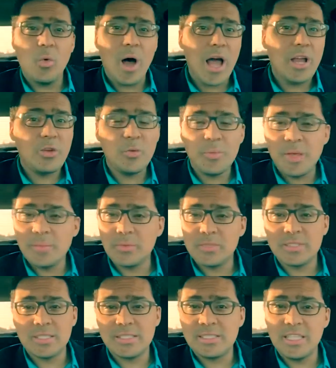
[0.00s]
Why do
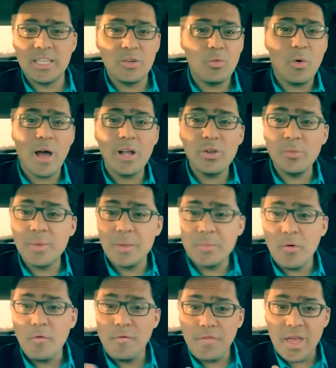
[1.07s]
people succeed and why do
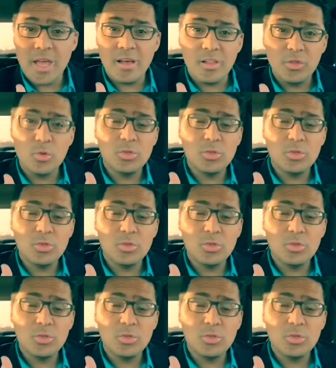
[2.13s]
people fail?